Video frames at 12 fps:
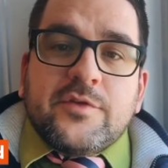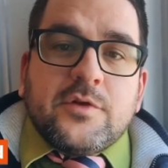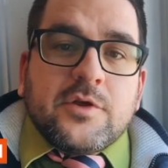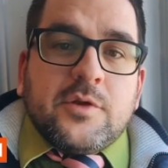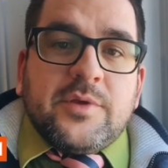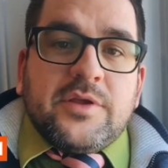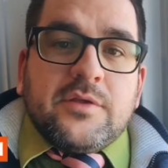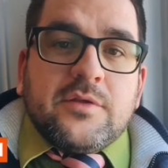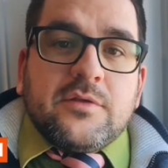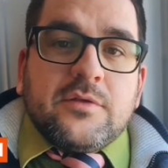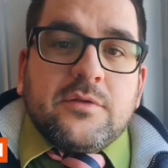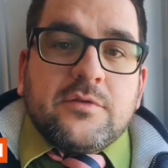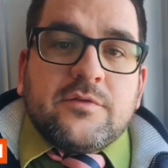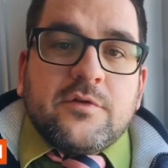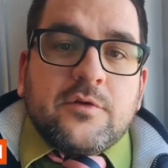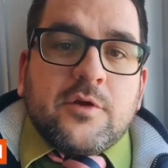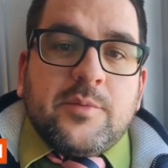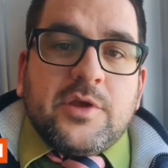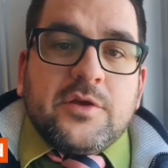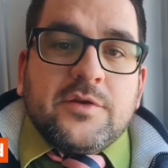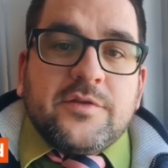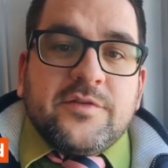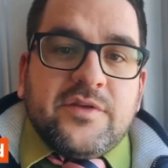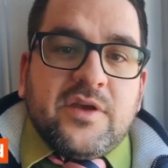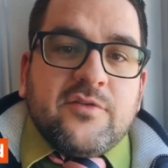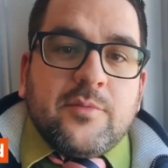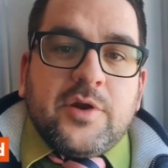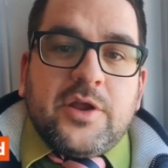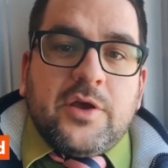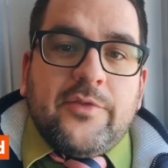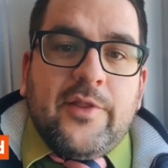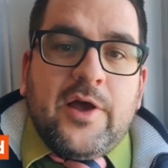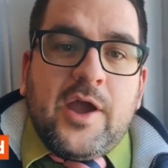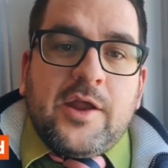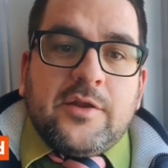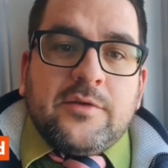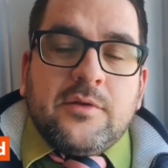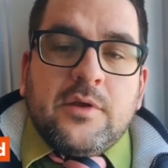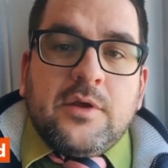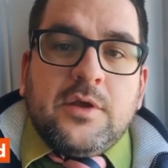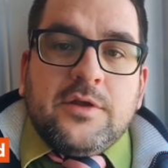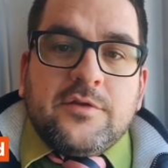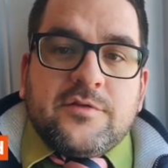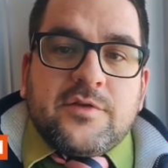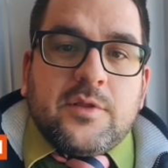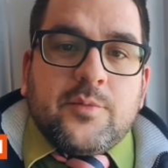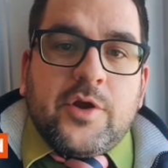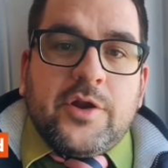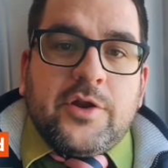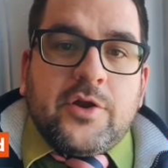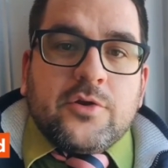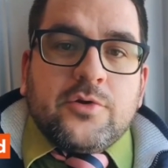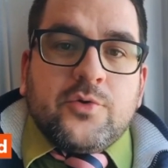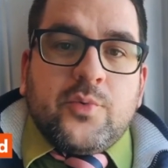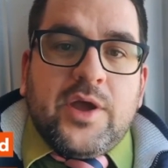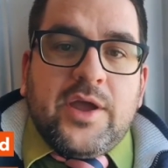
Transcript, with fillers: still going to be still going to be good to see everybody online and to celebrate in our own